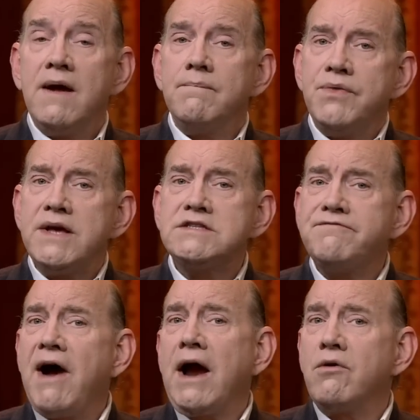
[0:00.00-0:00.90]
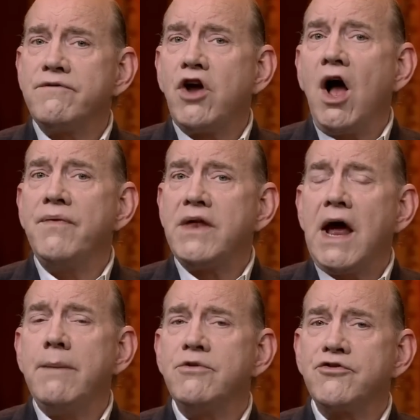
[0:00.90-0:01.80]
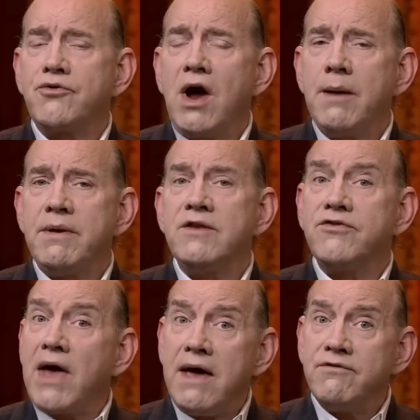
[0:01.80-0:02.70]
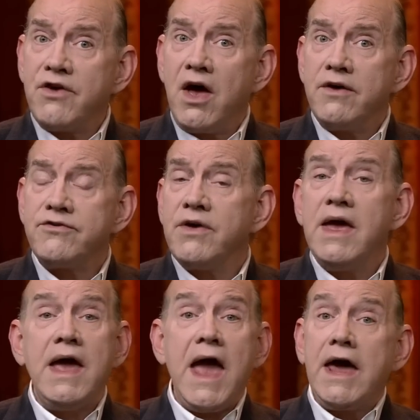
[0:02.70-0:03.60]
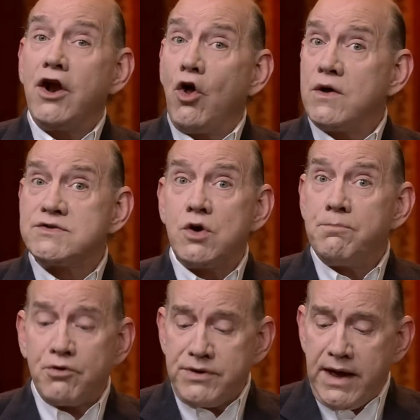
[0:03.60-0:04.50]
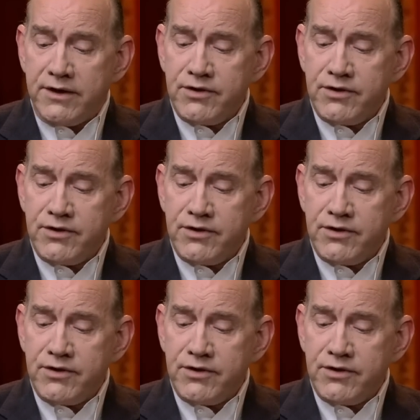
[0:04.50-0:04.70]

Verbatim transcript: This fire of God that I'm describing saves us, and it also protects